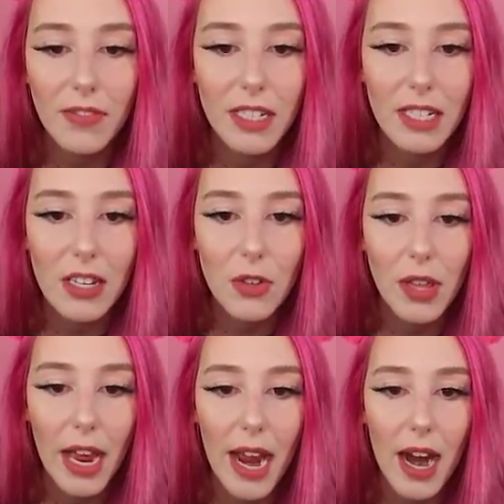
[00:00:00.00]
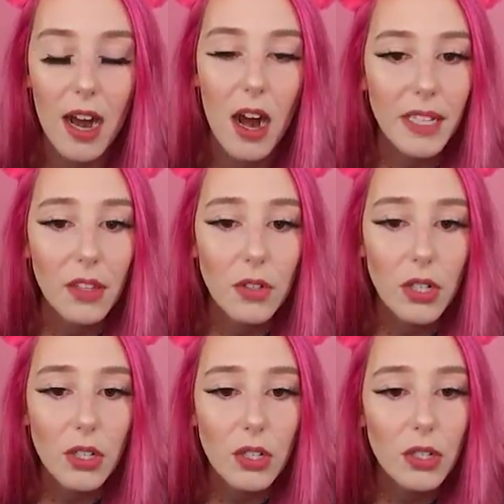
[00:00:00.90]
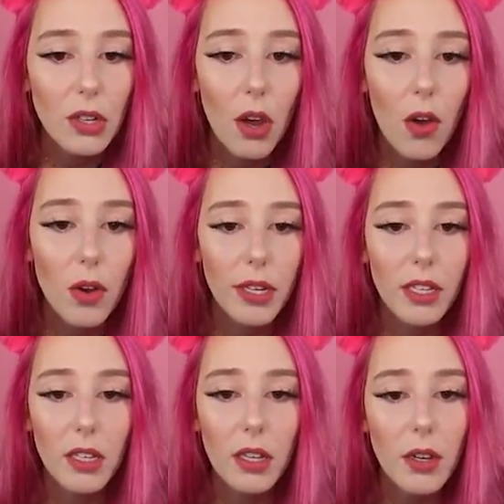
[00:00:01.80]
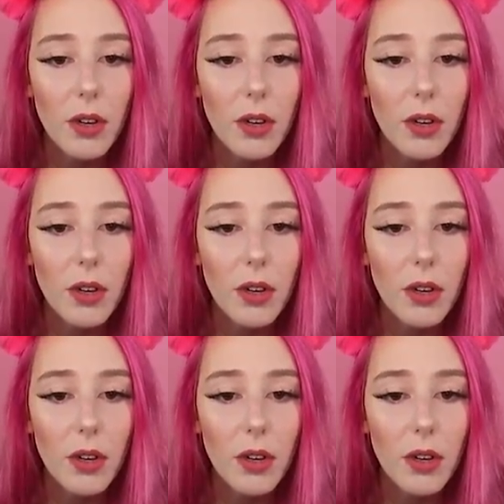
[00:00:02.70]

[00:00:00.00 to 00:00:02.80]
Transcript: tough to see through the hair, but those are so cute.